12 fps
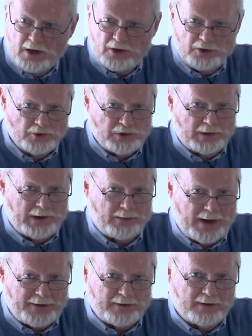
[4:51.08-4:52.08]
usually a
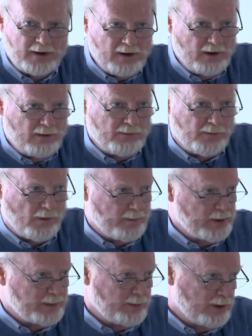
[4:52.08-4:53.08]
rather
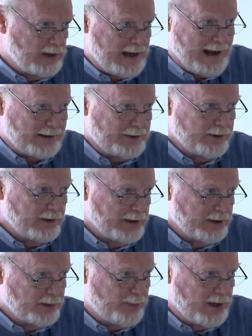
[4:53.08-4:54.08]
formidable actor
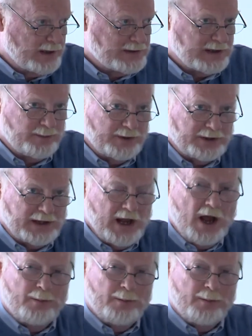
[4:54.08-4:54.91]
in the policy community,